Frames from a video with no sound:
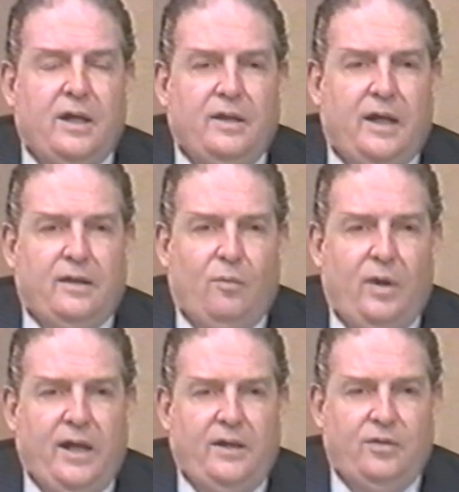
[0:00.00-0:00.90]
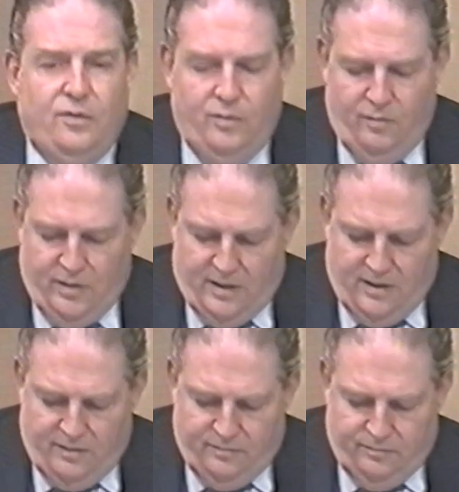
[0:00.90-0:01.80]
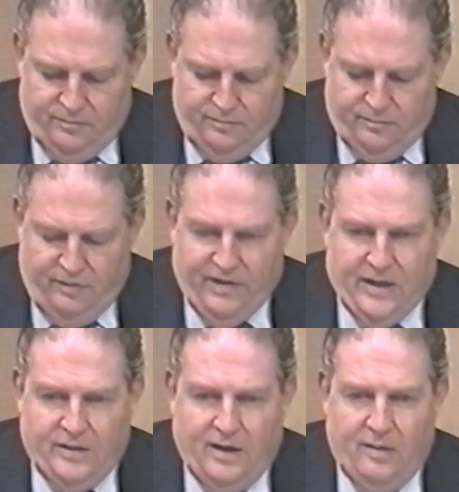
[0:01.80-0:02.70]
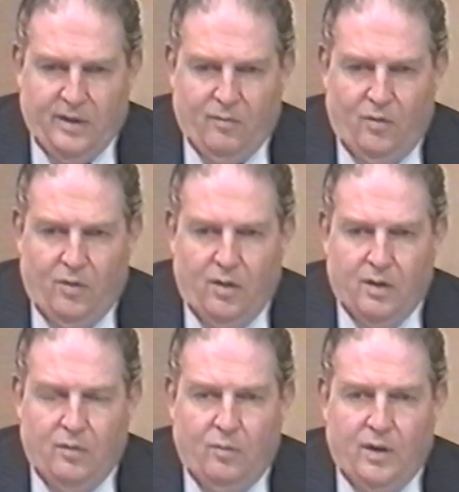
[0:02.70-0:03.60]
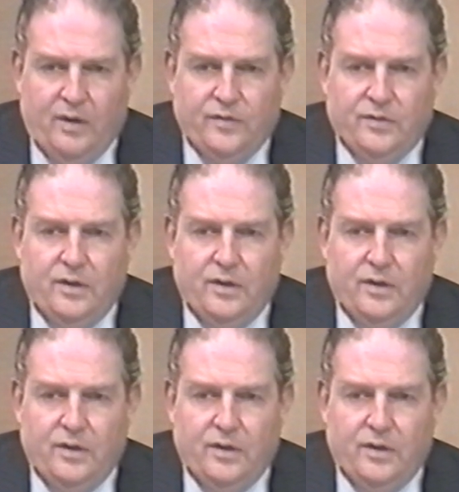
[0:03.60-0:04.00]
that the way to prevent atomic war was